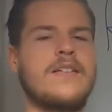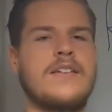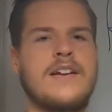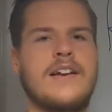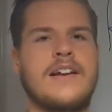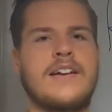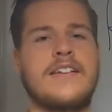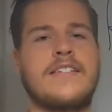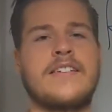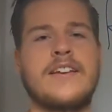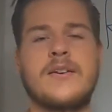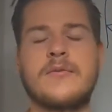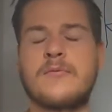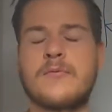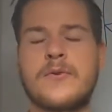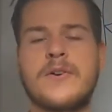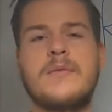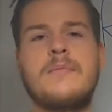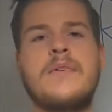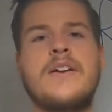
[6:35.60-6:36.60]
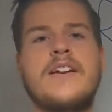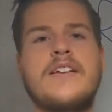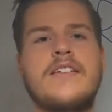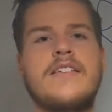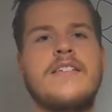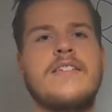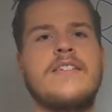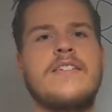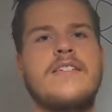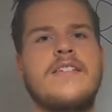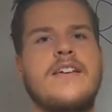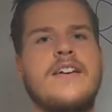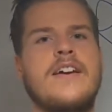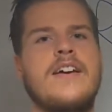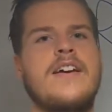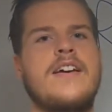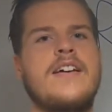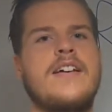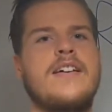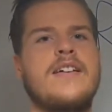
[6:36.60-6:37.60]
like I said, 3 minutes
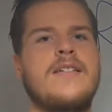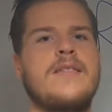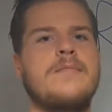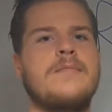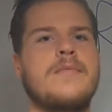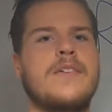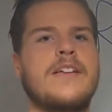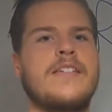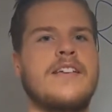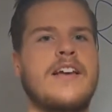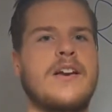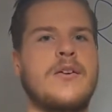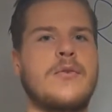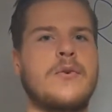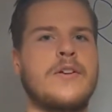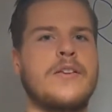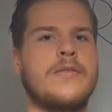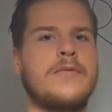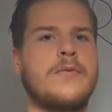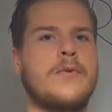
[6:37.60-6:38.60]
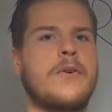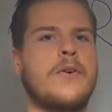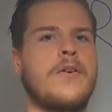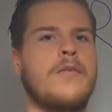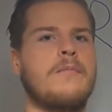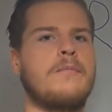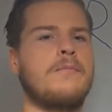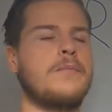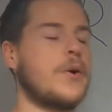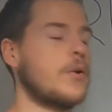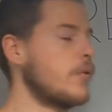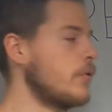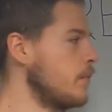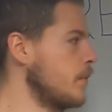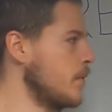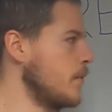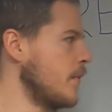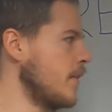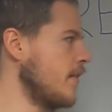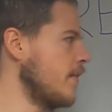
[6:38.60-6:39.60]
is adequate for most
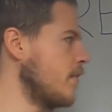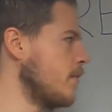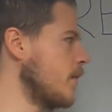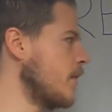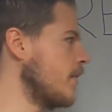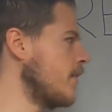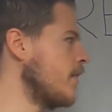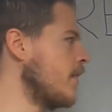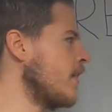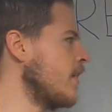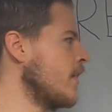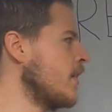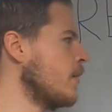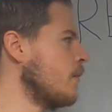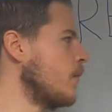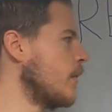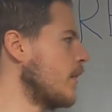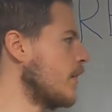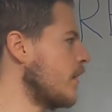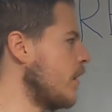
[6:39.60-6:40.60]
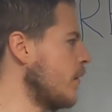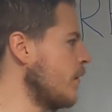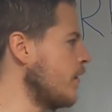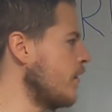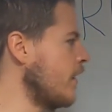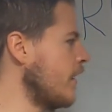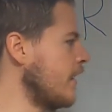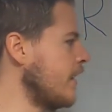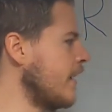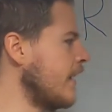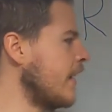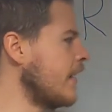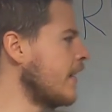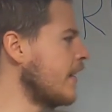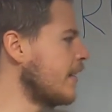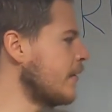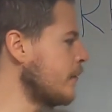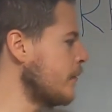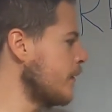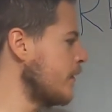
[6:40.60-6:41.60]
movements, but when it comes to the
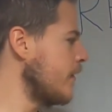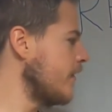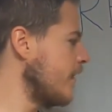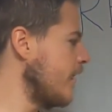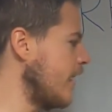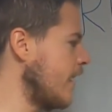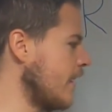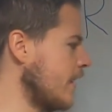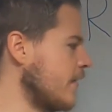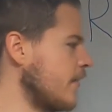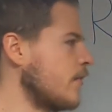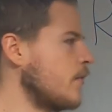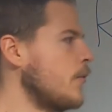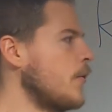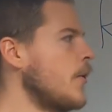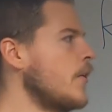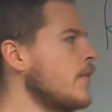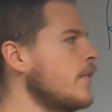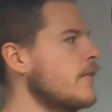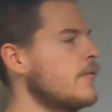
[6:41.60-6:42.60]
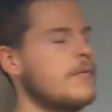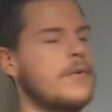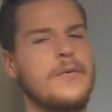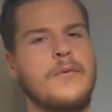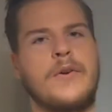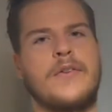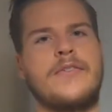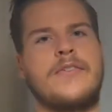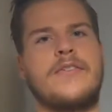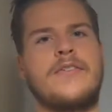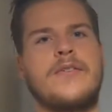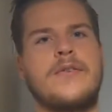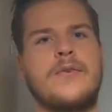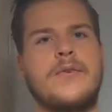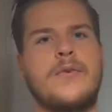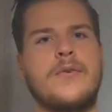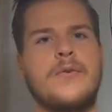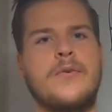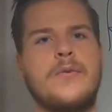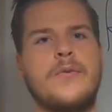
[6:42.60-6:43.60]
deadlift and the squat, we want
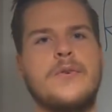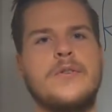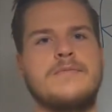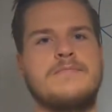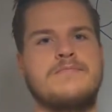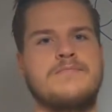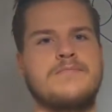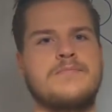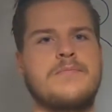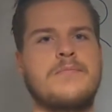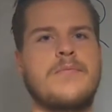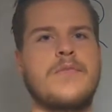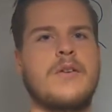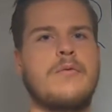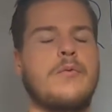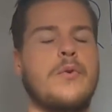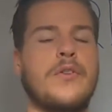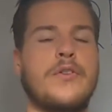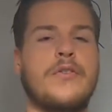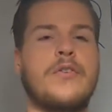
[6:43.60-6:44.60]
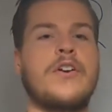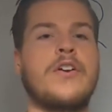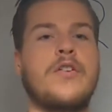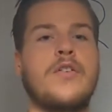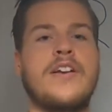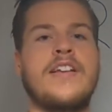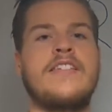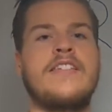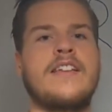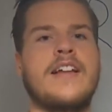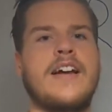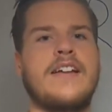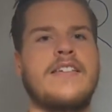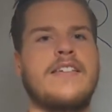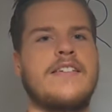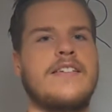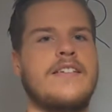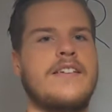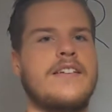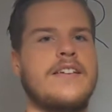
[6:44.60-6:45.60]
to increase that
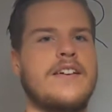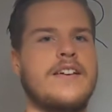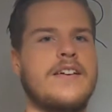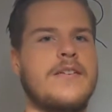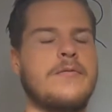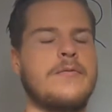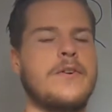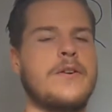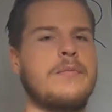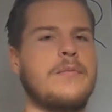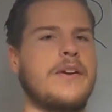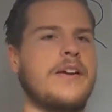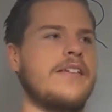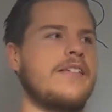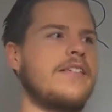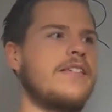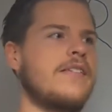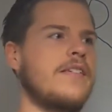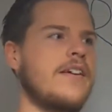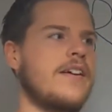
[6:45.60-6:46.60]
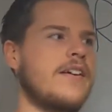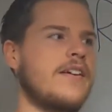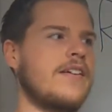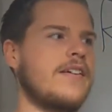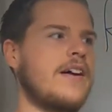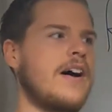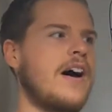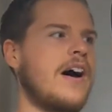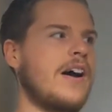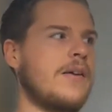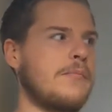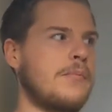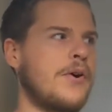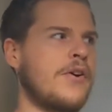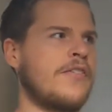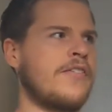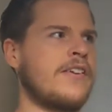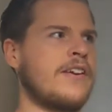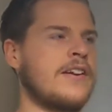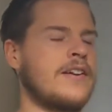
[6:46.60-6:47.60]
3 minutes. I
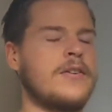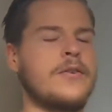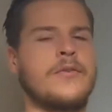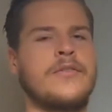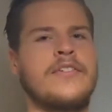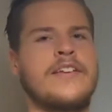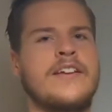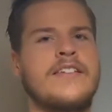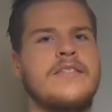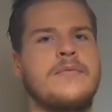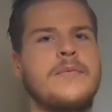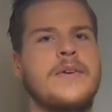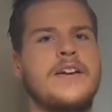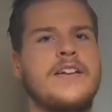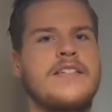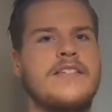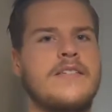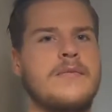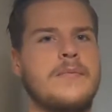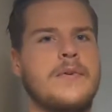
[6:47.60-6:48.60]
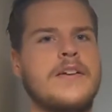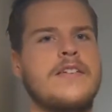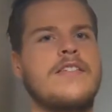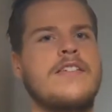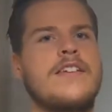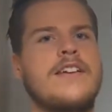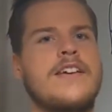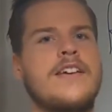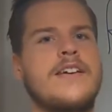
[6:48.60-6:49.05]
personally do 6 minutes, but